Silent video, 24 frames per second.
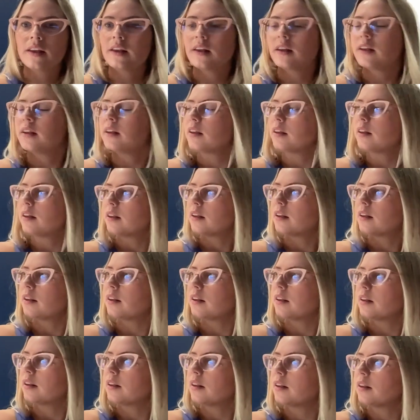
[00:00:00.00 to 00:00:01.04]

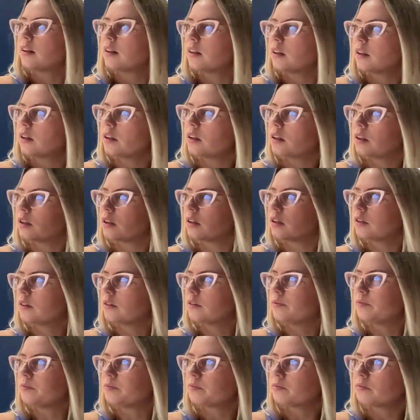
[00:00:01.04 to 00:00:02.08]

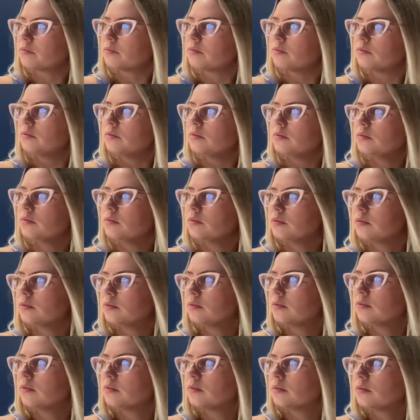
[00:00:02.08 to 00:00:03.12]

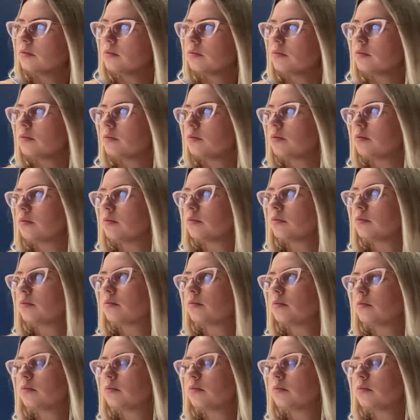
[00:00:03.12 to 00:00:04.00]
[no speech]